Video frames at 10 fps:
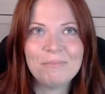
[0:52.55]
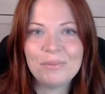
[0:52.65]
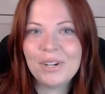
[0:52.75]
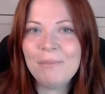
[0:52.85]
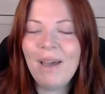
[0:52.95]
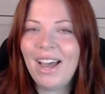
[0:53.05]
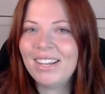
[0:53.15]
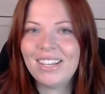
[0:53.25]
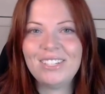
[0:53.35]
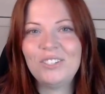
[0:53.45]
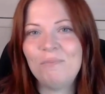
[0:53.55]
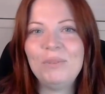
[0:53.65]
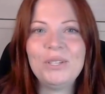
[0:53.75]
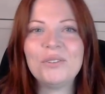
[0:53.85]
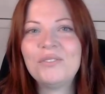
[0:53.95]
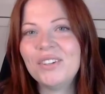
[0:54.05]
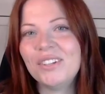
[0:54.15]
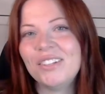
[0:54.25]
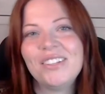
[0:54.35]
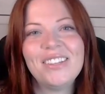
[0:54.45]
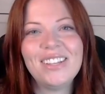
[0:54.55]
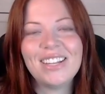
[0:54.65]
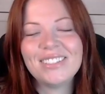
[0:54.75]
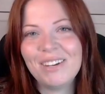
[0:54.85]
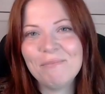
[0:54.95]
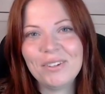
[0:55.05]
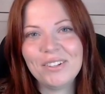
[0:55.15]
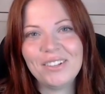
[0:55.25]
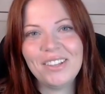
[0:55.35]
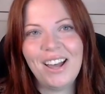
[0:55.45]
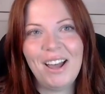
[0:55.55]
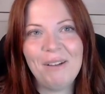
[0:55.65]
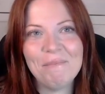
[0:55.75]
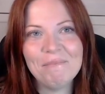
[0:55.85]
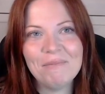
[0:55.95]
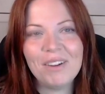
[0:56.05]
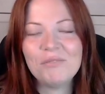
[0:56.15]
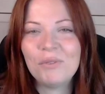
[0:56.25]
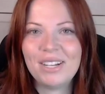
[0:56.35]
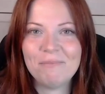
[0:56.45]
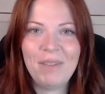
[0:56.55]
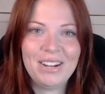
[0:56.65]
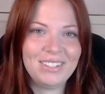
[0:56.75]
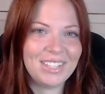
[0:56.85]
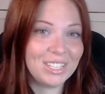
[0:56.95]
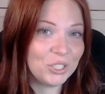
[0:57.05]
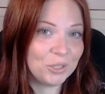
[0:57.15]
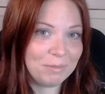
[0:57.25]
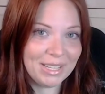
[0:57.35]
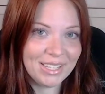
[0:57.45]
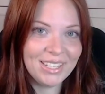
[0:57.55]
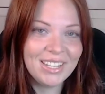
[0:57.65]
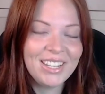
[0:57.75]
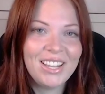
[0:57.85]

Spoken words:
prepackaged, beautiful example of what parenting should be.